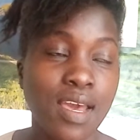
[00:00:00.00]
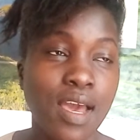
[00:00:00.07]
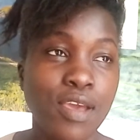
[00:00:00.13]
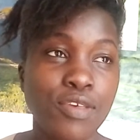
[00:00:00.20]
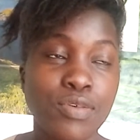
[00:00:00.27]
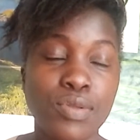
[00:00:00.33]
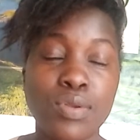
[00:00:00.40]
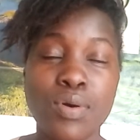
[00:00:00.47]

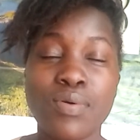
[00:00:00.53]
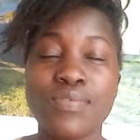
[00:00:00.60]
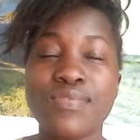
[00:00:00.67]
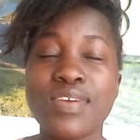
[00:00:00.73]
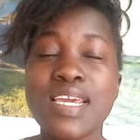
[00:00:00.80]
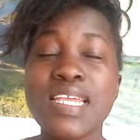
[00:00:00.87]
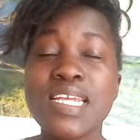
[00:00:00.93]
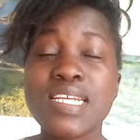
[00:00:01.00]
you know,
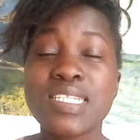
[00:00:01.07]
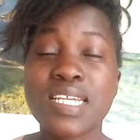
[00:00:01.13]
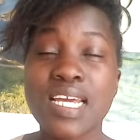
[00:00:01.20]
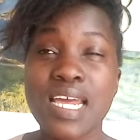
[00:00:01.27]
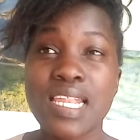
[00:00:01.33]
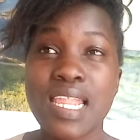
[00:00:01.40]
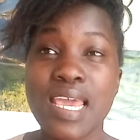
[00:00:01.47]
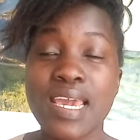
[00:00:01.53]
very
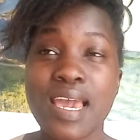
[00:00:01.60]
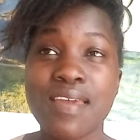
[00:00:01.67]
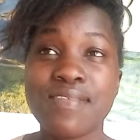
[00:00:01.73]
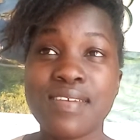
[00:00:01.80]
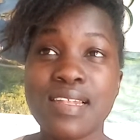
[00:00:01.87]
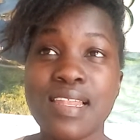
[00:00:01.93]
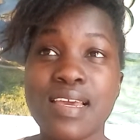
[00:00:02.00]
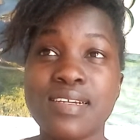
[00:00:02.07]
tired, like I
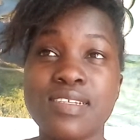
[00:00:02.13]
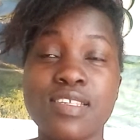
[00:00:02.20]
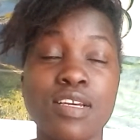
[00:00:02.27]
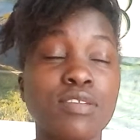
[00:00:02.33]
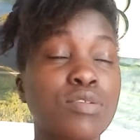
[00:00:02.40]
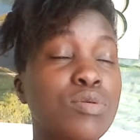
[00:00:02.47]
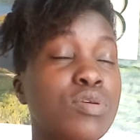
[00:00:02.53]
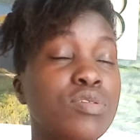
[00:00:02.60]
feel like
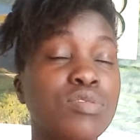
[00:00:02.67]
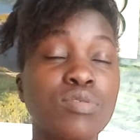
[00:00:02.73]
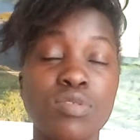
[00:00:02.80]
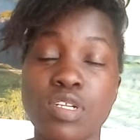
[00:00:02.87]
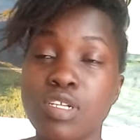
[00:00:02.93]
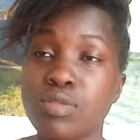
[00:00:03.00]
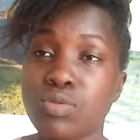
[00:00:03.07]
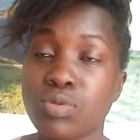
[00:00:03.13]
just going
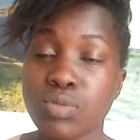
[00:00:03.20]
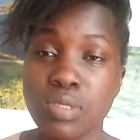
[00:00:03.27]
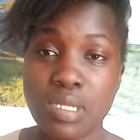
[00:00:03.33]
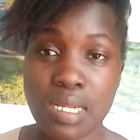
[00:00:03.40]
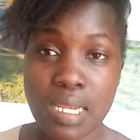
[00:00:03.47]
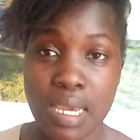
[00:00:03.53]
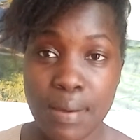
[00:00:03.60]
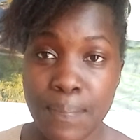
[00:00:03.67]
straight to
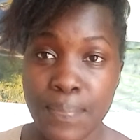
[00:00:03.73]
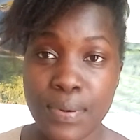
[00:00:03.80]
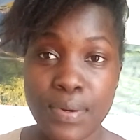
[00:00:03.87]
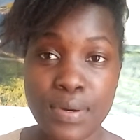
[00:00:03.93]
sleep.